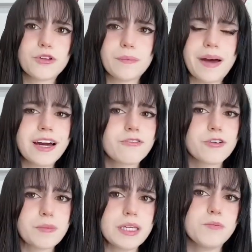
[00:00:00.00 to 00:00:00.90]
They're bad
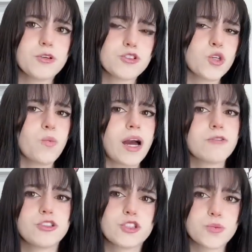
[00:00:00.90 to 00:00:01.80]
for people. So why
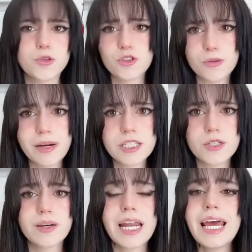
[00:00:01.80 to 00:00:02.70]
would you expose your pet
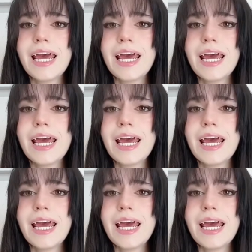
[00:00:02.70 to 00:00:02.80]
to it?